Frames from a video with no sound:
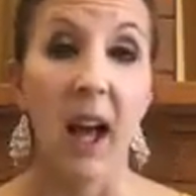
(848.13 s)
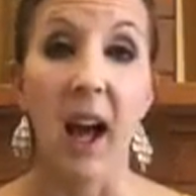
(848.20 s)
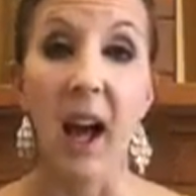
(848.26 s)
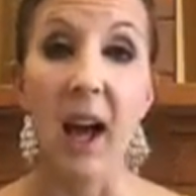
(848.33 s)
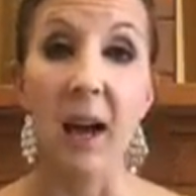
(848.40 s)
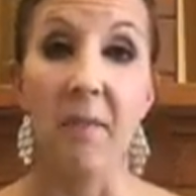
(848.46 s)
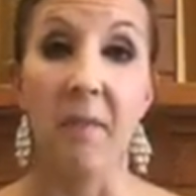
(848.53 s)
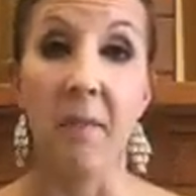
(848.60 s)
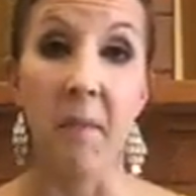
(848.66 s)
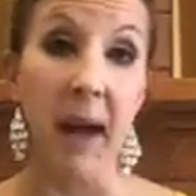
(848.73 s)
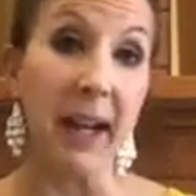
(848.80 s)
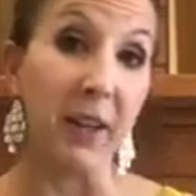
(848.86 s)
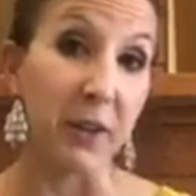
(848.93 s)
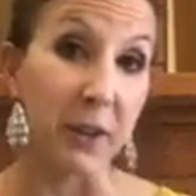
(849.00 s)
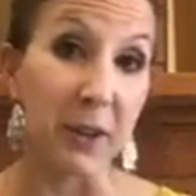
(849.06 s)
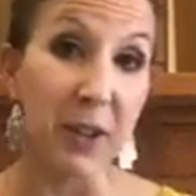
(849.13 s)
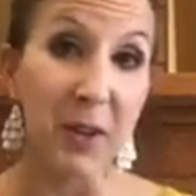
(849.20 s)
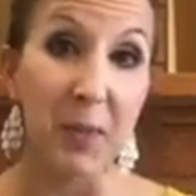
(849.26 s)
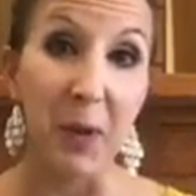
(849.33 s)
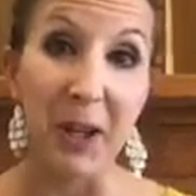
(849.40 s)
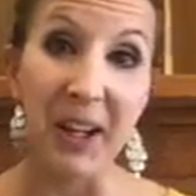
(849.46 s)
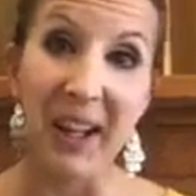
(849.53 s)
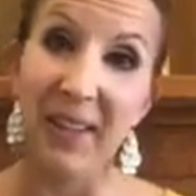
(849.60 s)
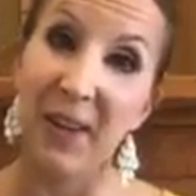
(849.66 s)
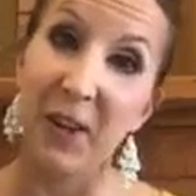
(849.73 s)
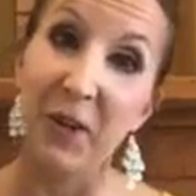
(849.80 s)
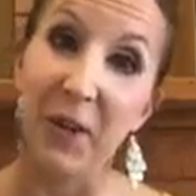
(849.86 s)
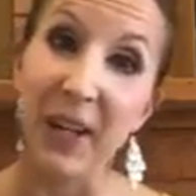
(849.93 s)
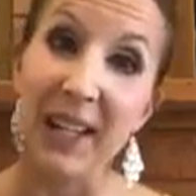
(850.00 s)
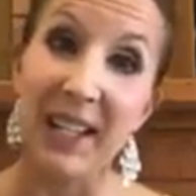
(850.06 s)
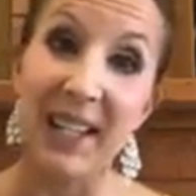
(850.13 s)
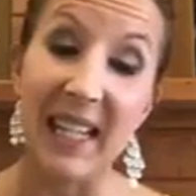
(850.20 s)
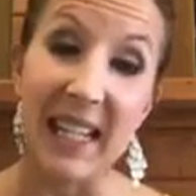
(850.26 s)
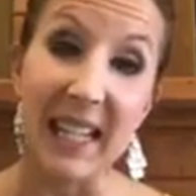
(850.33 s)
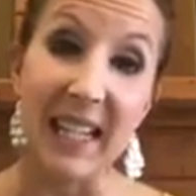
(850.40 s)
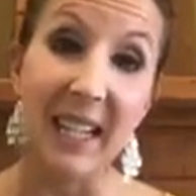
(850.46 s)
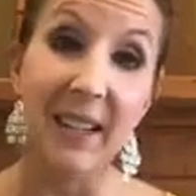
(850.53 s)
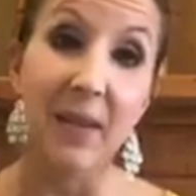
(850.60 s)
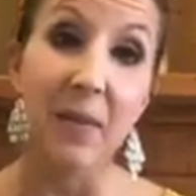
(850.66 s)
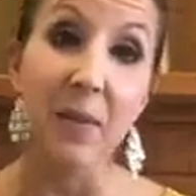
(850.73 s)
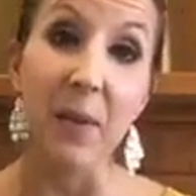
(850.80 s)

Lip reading: My girls put it in their green tea